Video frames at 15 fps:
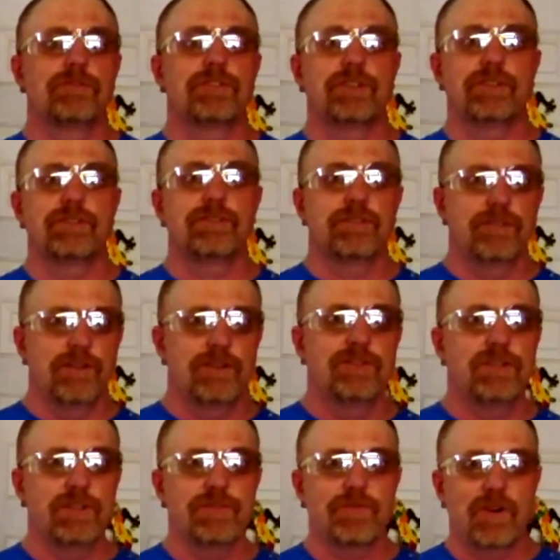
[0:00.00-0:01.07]

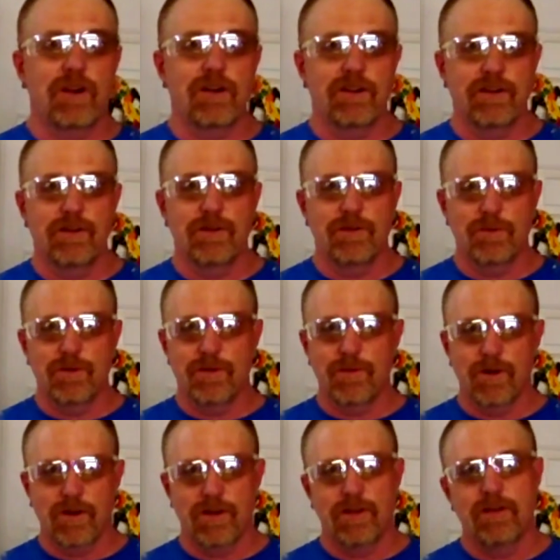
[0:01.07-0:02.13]
she's fairly new to
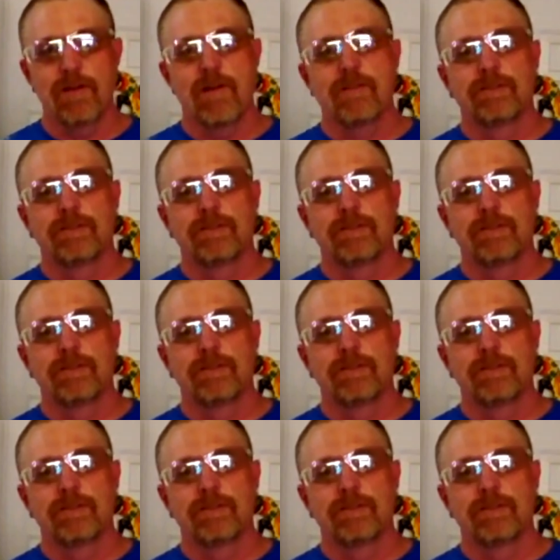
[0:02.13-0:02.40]
woodworking,